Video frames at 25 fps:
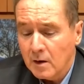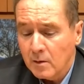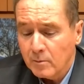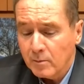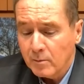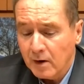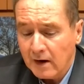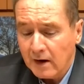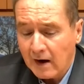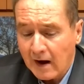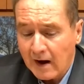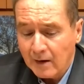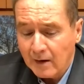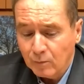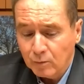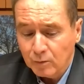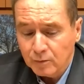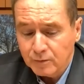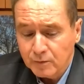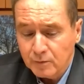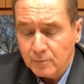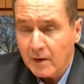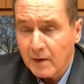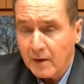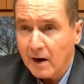But I will
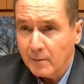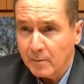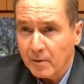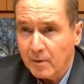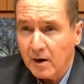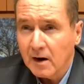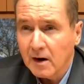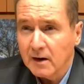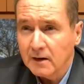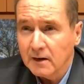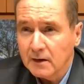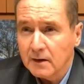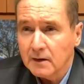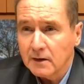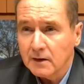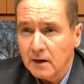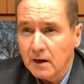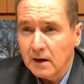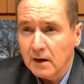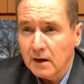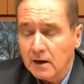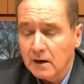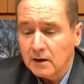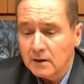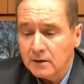do my part
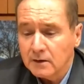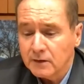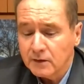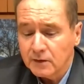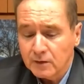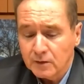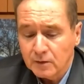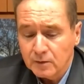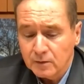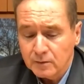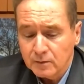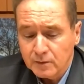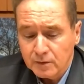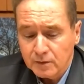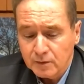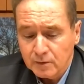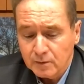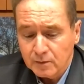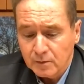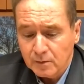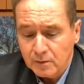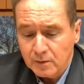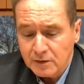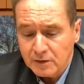to